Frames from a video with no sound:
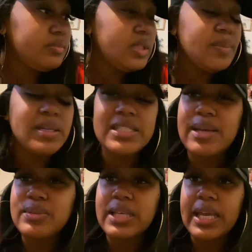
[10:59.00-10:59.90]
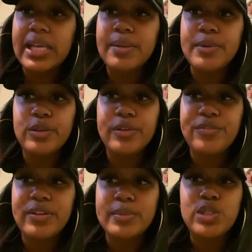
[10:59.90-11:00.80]
because I was like in the middle of
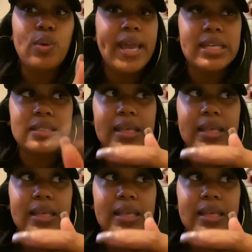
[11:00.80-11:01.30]
film twice.